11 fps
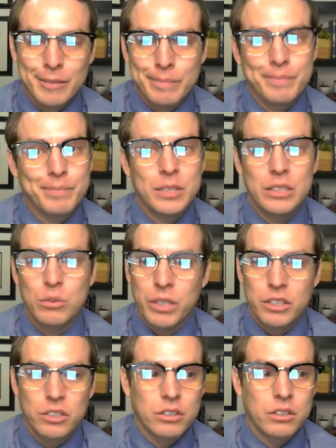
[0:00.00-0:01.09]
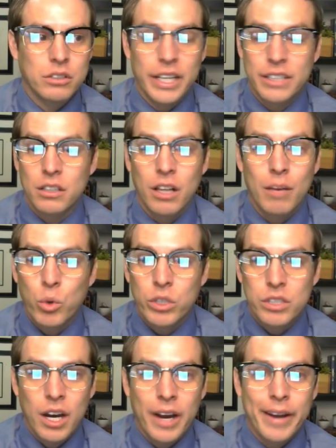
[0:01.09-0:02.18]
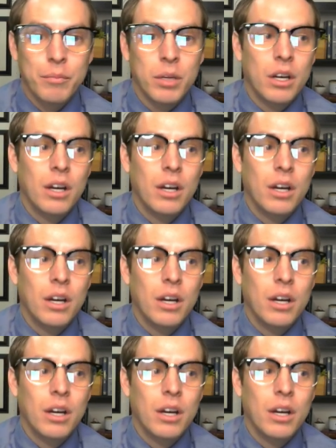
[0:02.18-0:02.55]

which takes a lot more time.